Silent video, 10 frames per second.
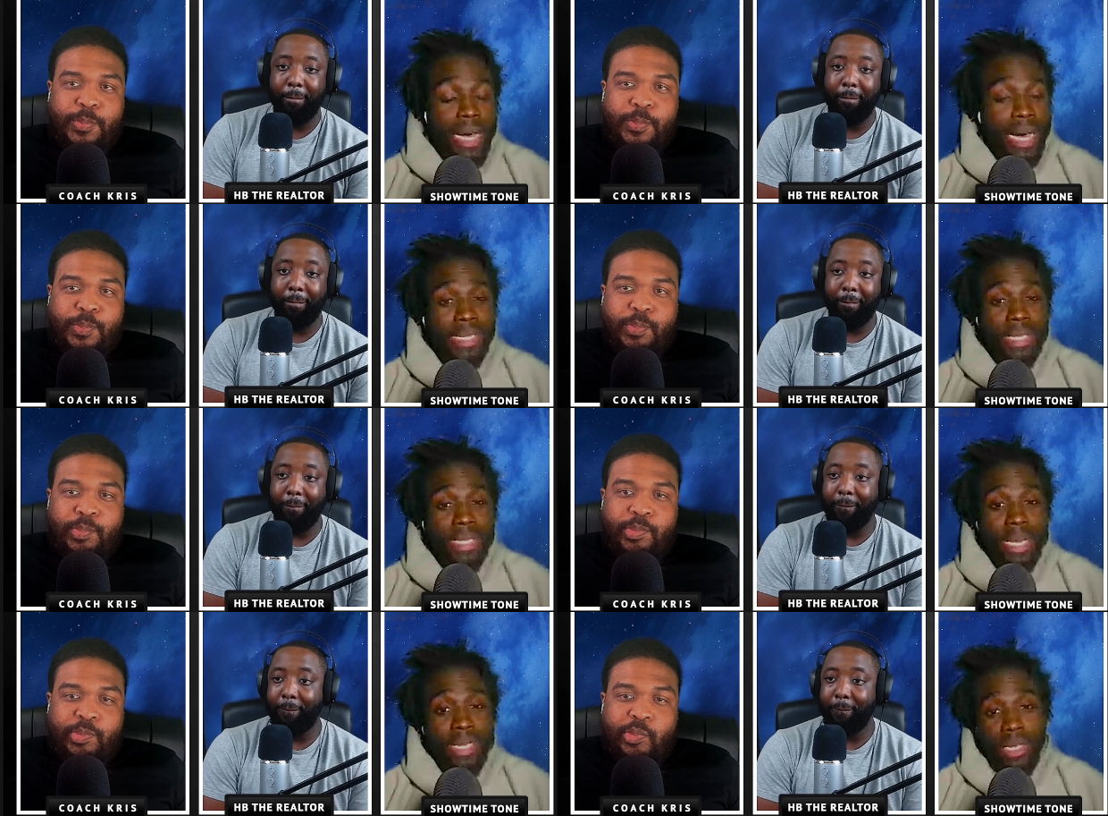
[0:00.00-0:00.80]

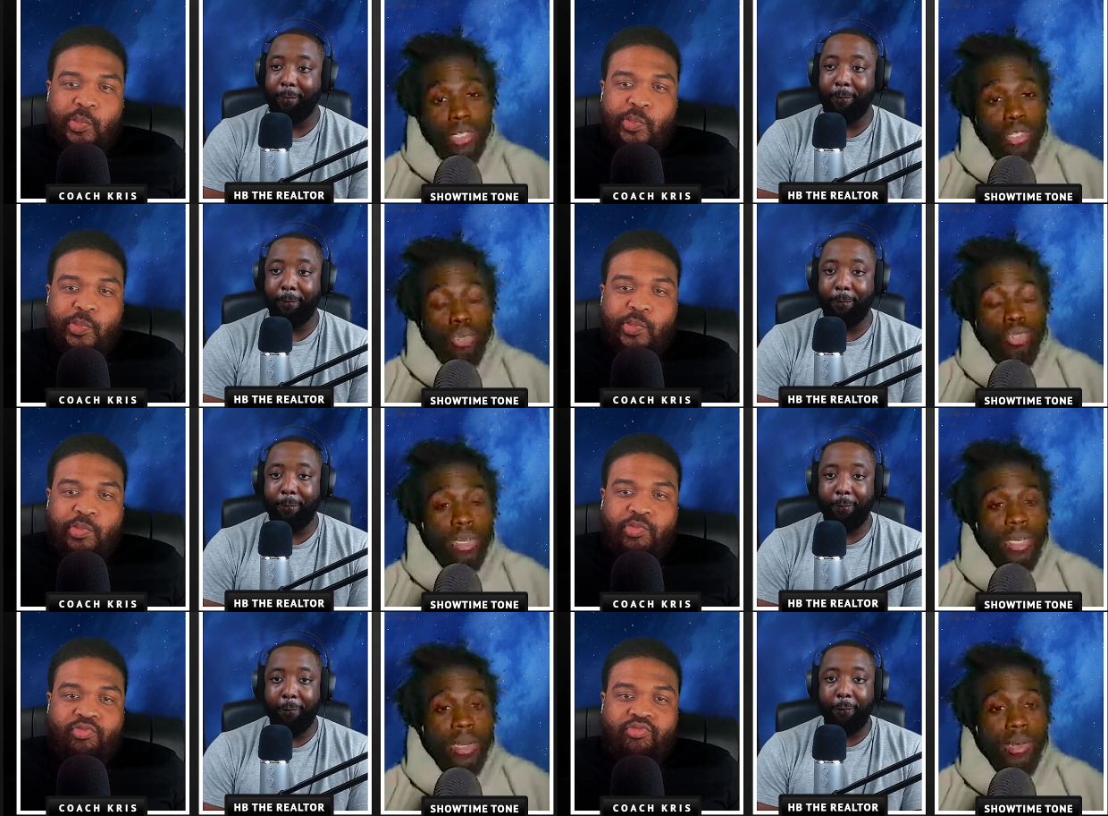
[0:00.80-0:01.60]
Speaker 1: honestly, guys, two,
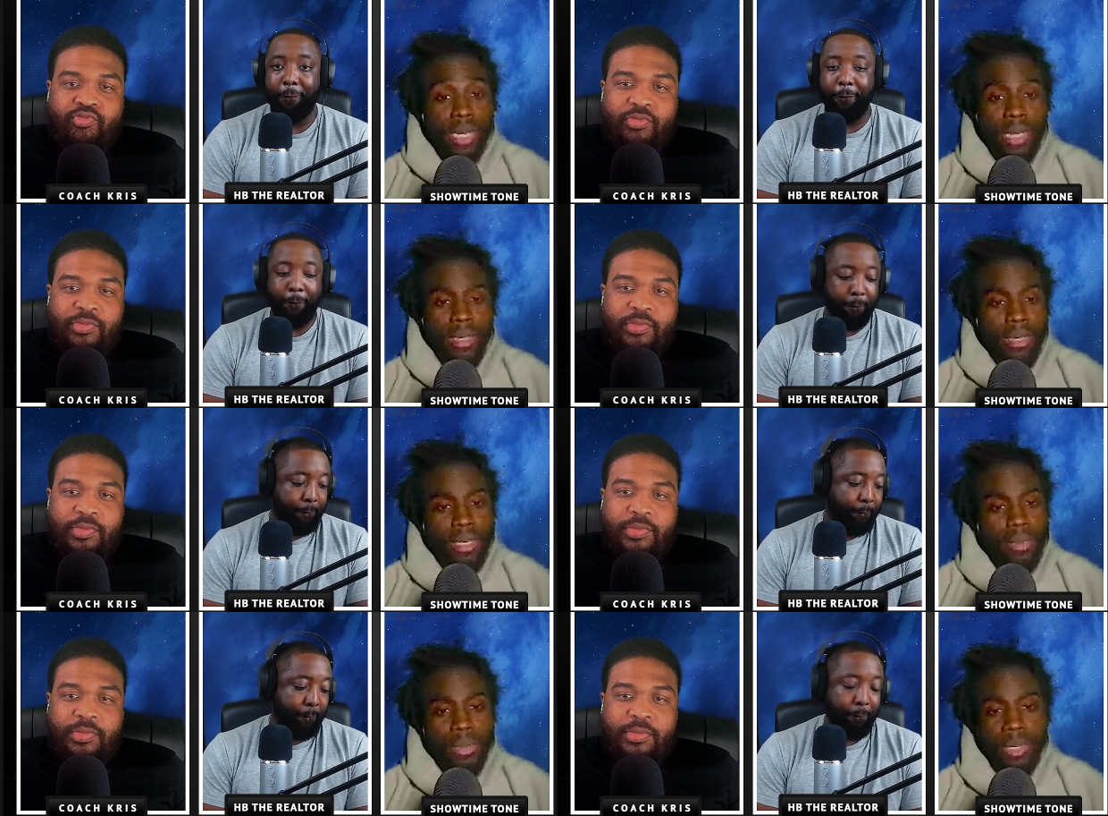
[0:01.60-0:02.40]
three years, I,
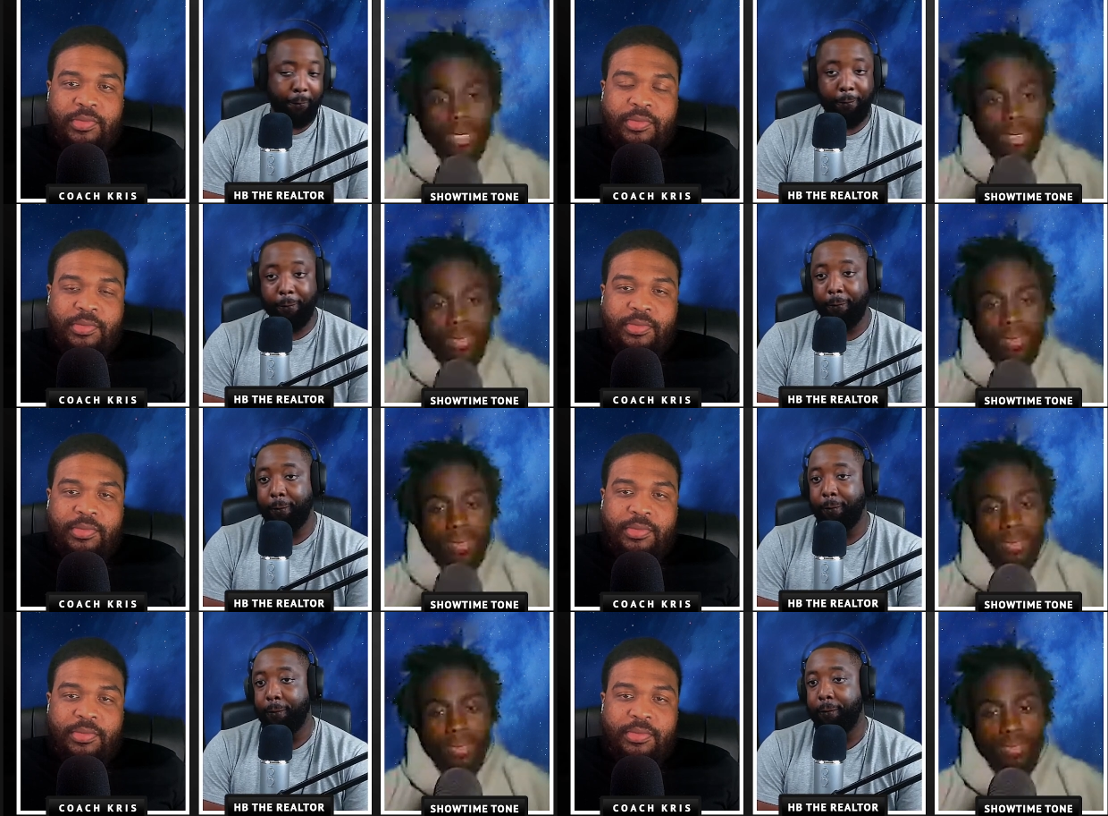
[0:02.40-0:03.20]
he could be
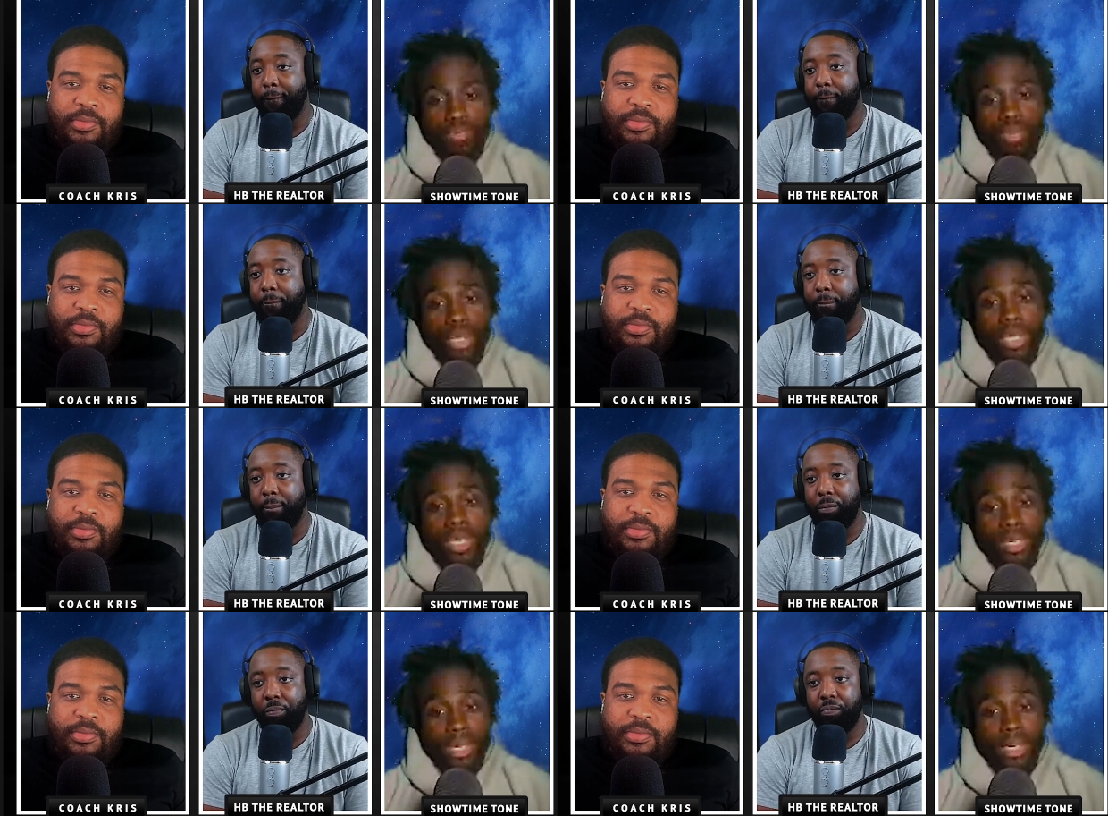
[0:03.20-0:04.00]

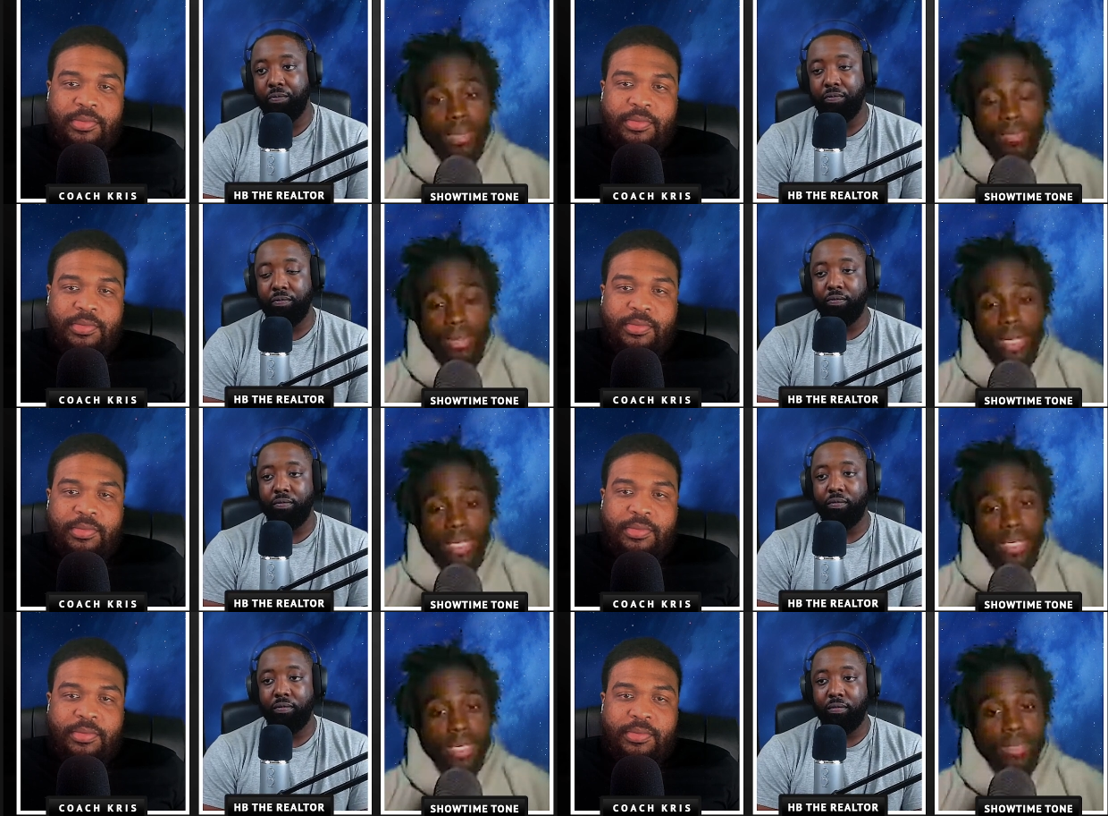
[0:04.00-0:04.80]
really contending for
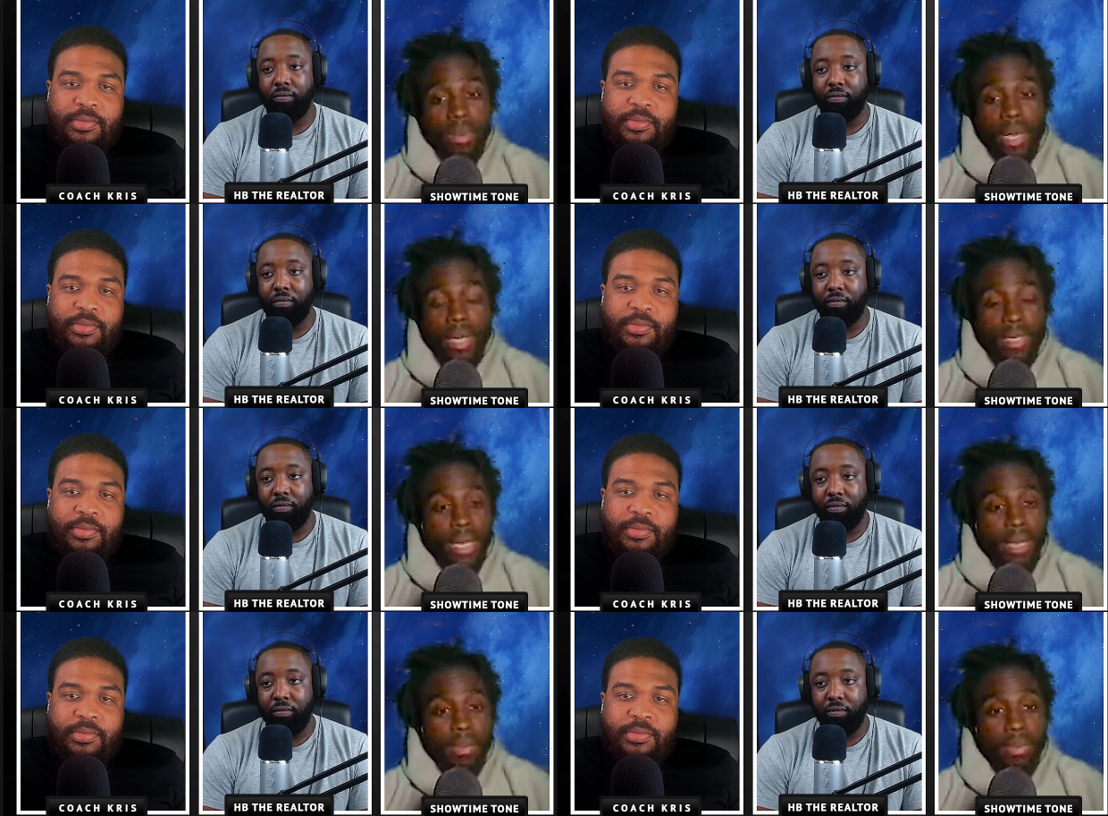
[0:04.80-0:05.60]
like six man
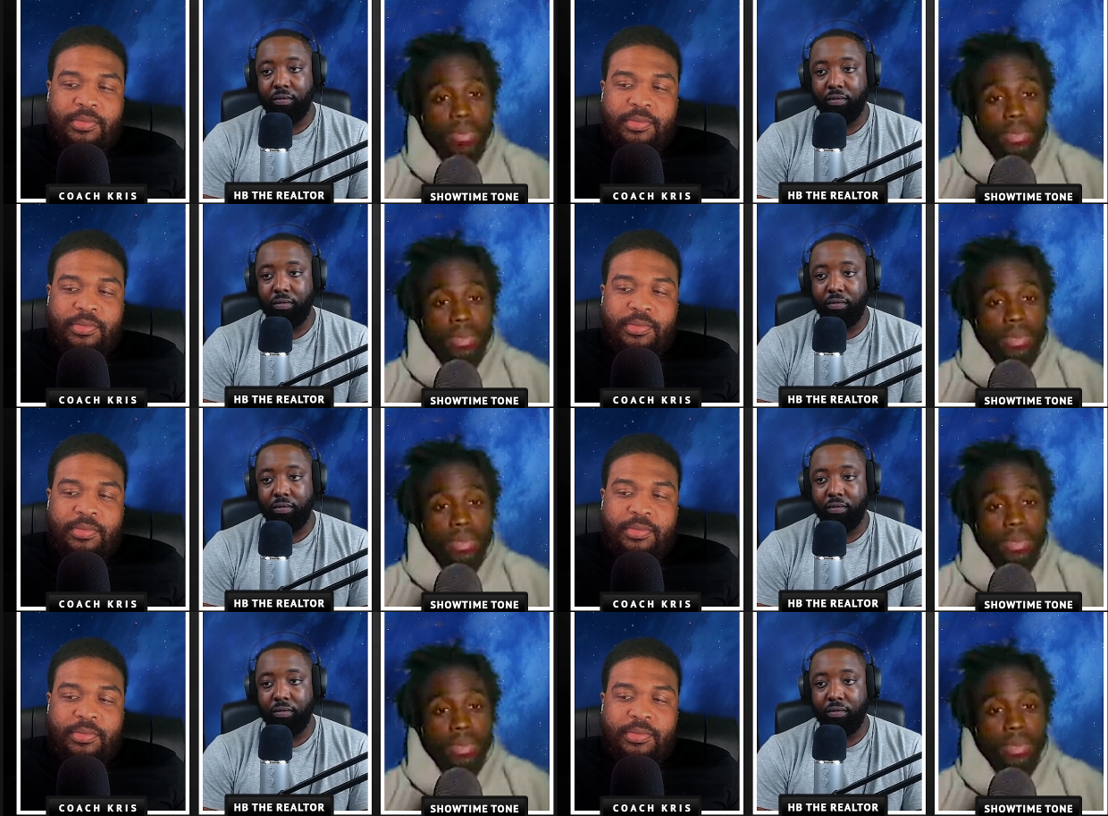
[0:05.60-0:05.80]
type